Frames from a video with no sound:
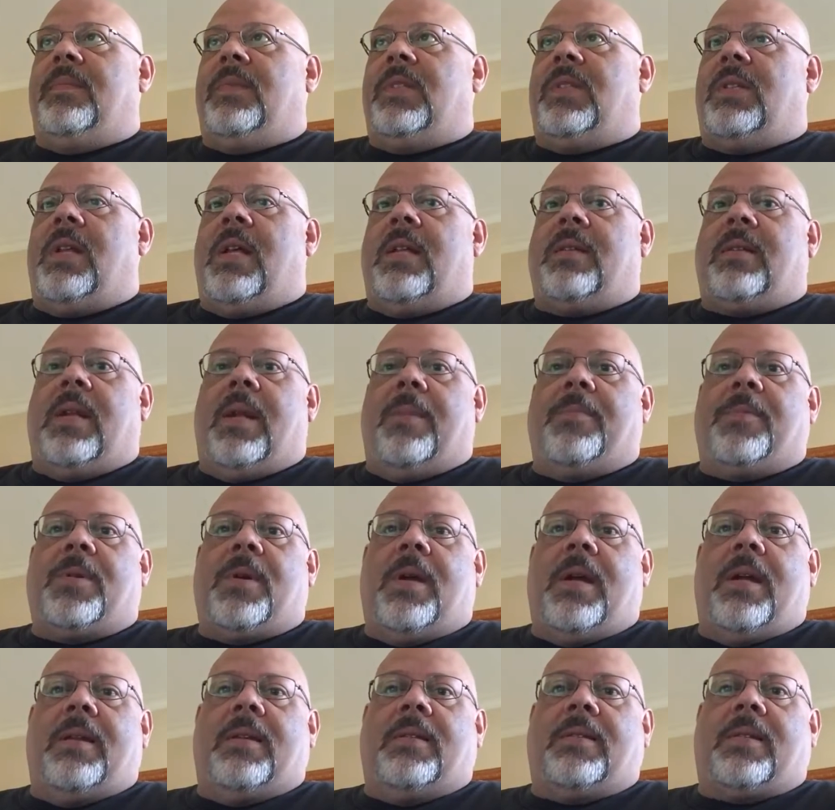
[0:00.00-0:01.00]
It's not that I'm
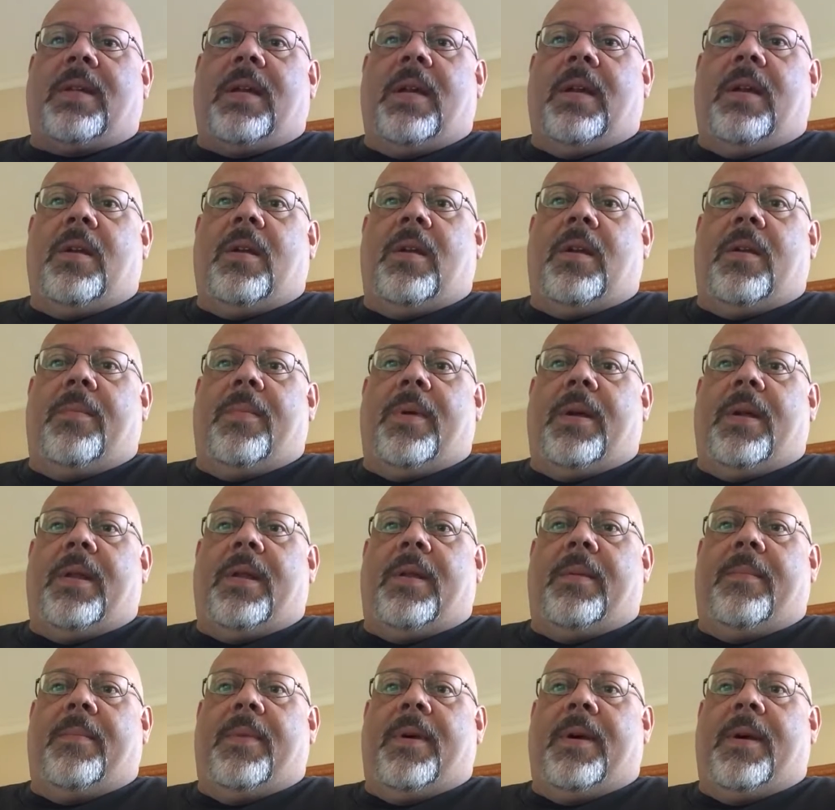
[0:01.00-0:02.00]
trying to scare
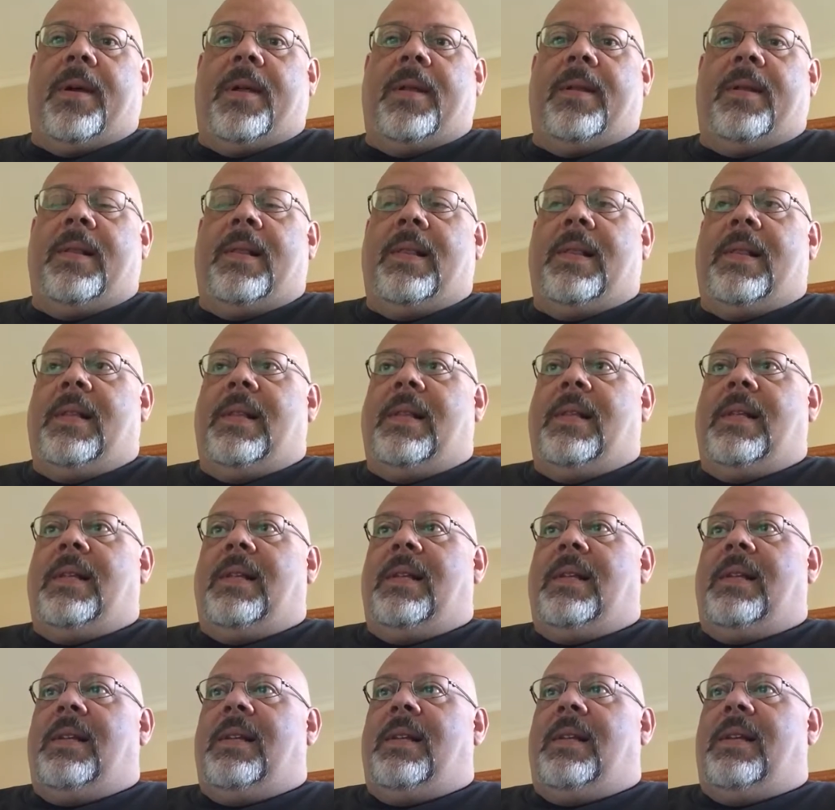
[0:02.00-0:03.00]
anybody, but
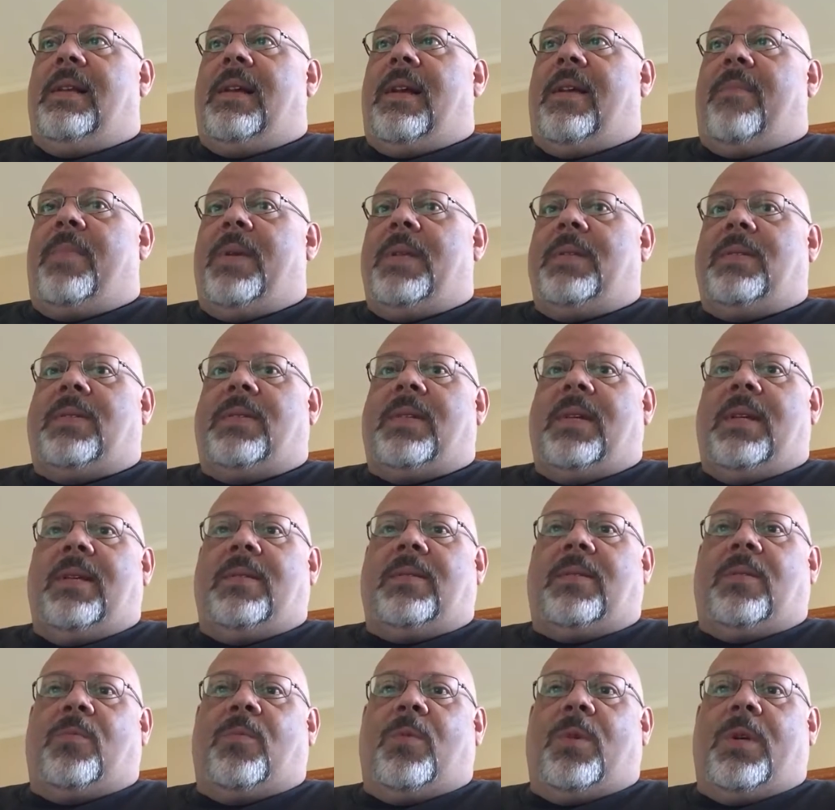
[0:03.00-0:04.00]
I've been
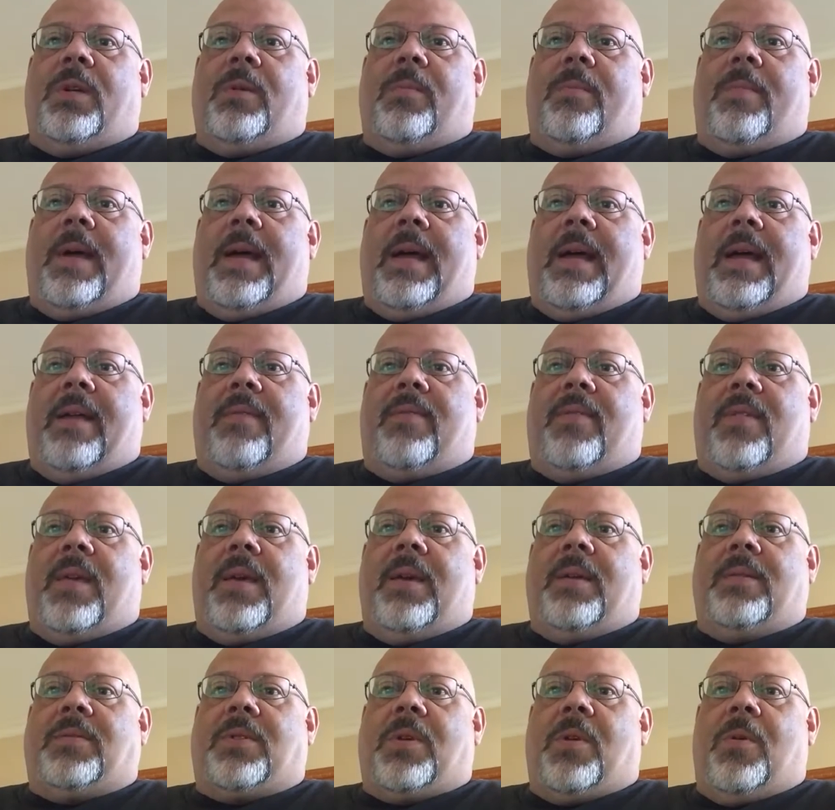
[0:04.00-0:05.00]
seeing some real bad
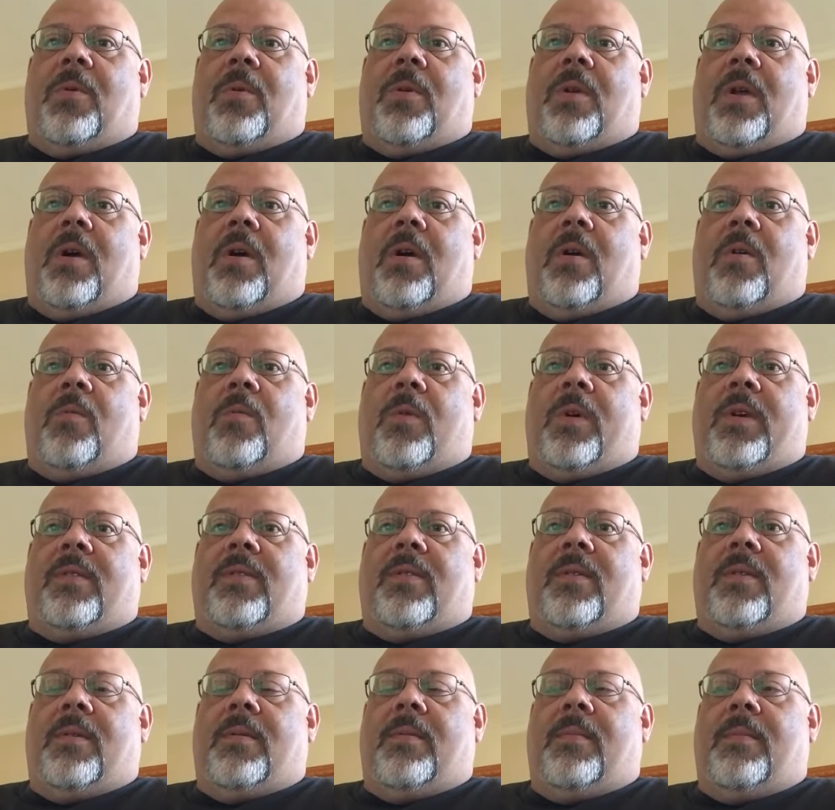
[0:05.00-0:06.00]
things going on
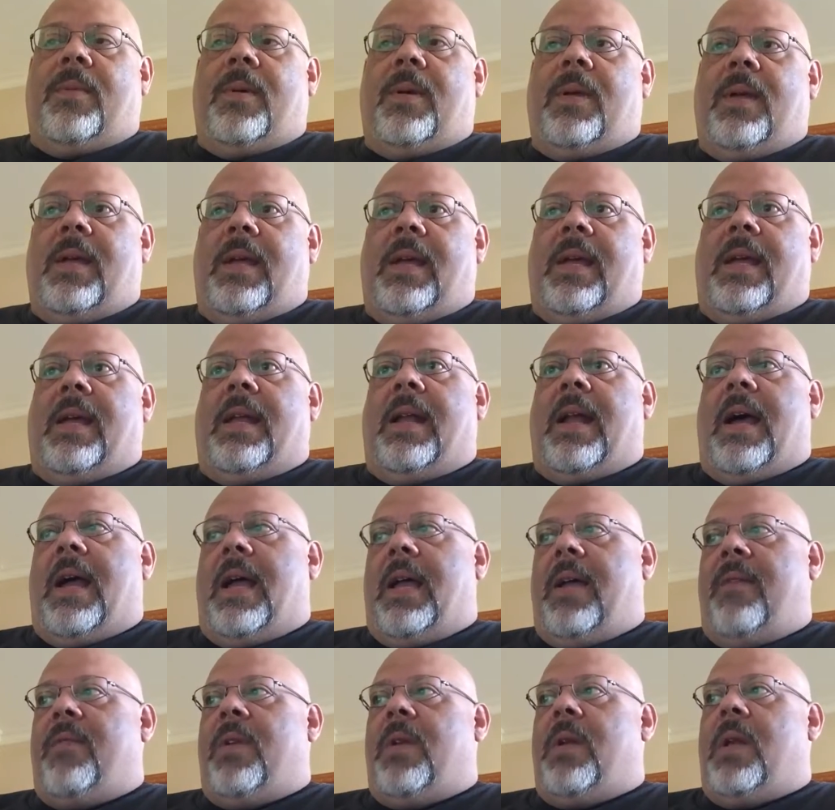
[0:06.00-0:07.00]
with them, and
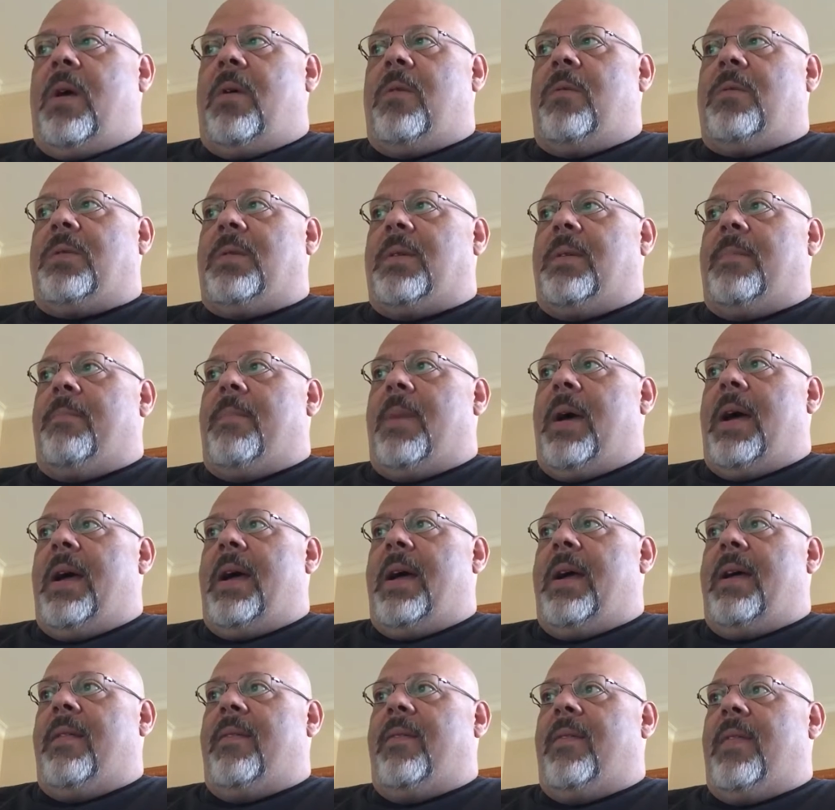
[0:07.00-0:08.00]
I even noticed in
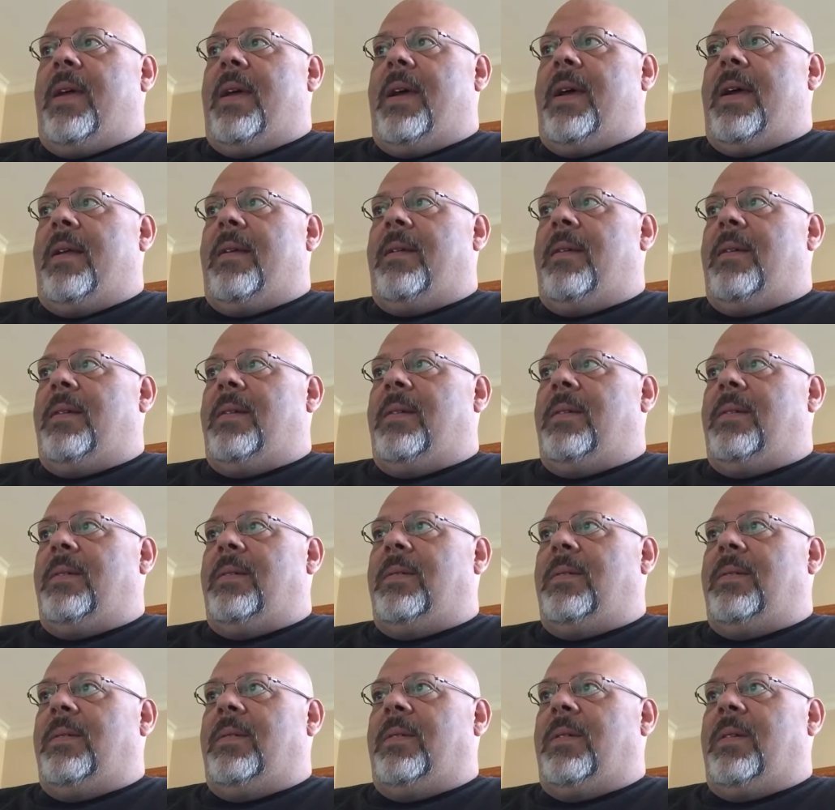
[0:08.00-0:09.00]
mine that
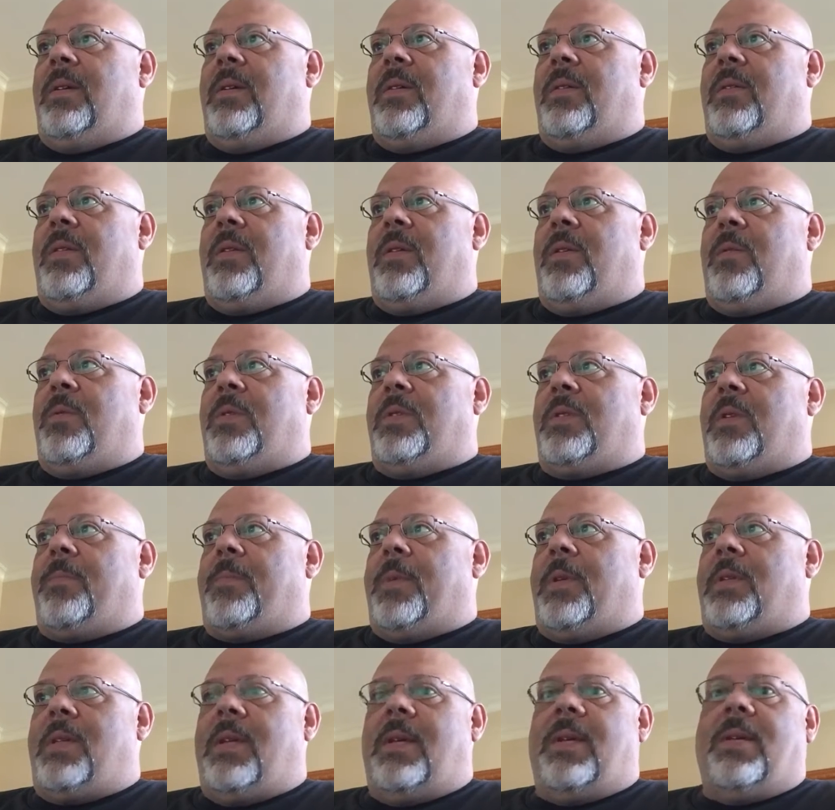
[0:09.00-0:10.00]
there was a
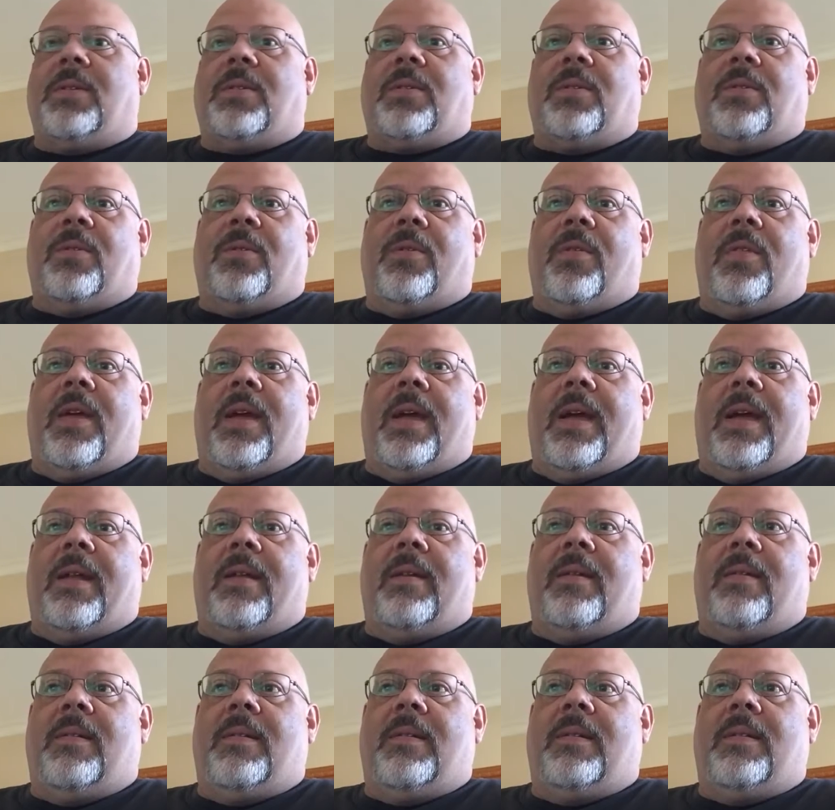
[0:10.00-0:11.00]
potential
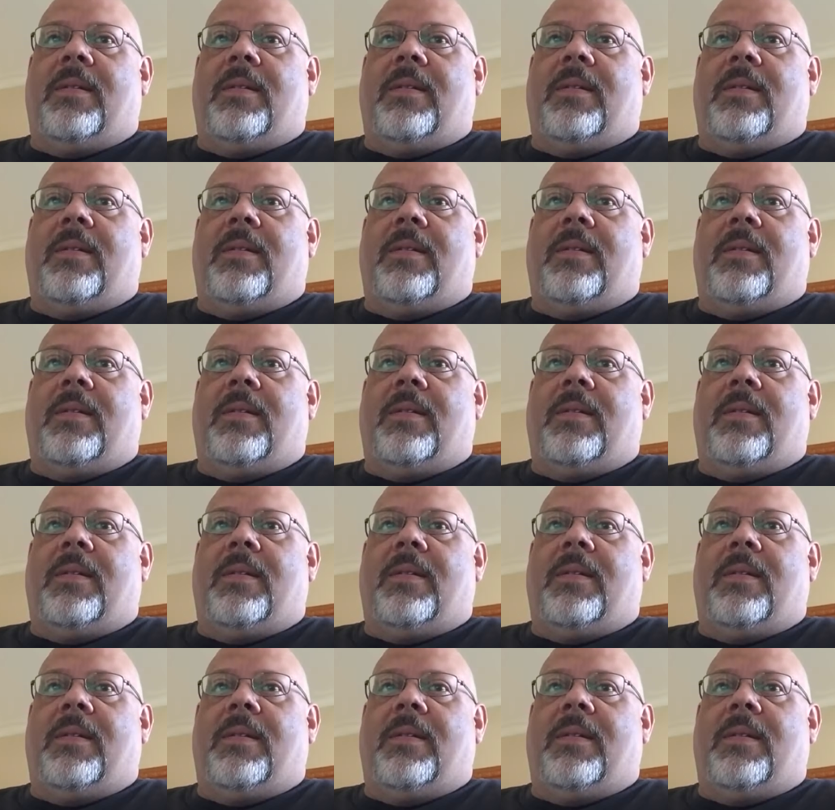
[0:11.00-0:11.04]
that,